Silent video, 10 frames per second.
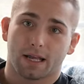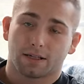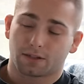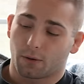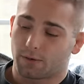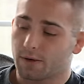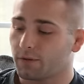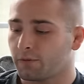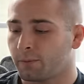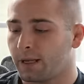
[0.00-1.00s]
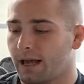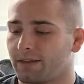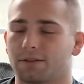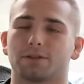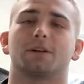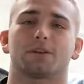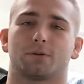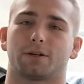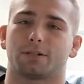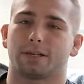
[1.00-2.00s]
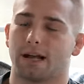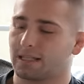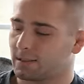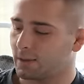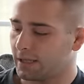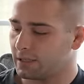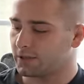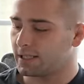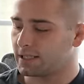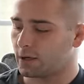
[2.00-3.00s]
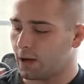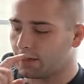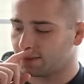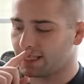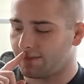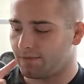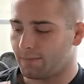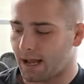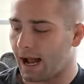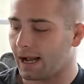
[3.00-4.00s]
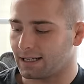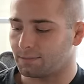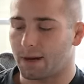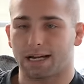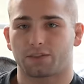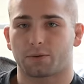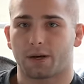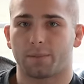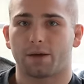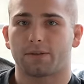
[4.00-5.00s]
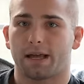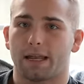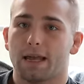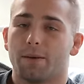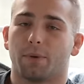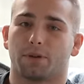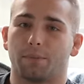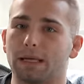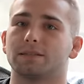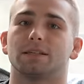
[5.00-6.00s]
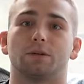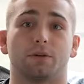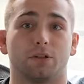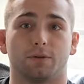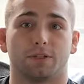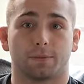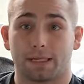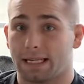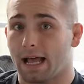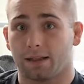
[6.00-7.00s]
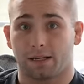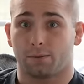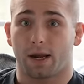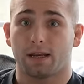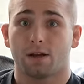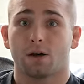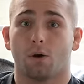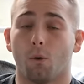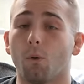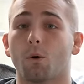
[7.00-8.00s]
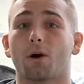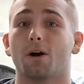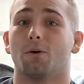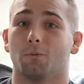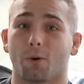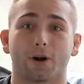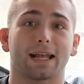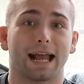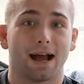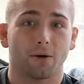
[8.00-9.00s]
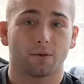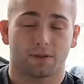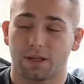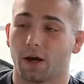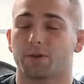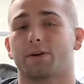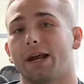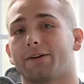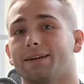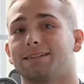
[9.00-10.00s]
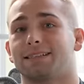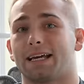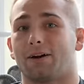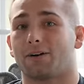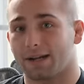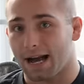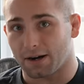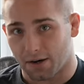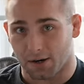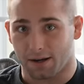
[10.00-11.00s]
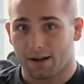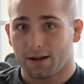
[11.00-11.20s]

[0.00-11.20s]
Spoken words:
So thankfully for me, I think there's another question here asking about injuries, so I'll save, I guess, my story about that. But the biggest thing you can do is your mentality, right? Or working out the other areas that are not hurt.